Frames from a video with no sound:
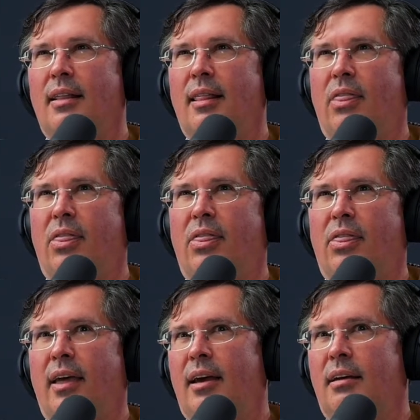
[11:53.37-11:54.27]

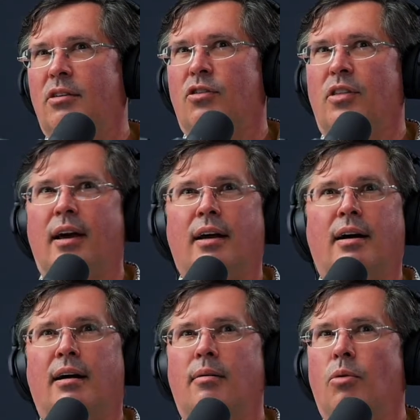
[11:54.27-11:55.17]
things that
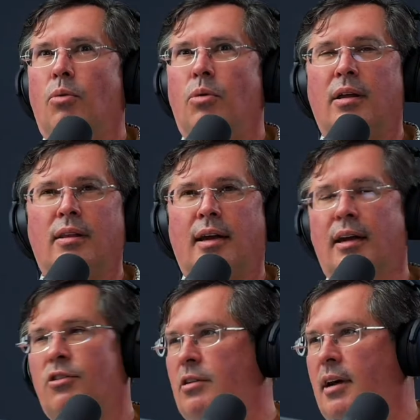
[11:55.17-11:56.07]
come with a
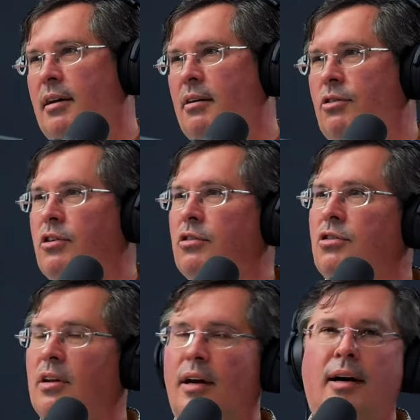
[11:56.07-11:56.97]
cancer
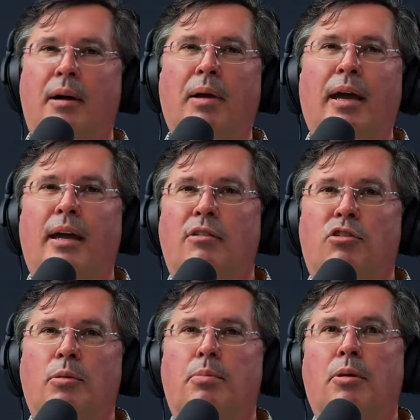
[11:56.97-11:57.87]
diagnosis, and
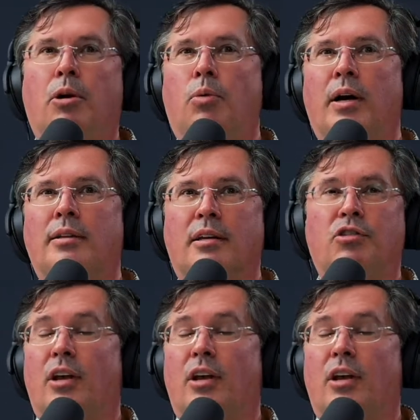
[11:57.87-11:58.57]
to promote wellness.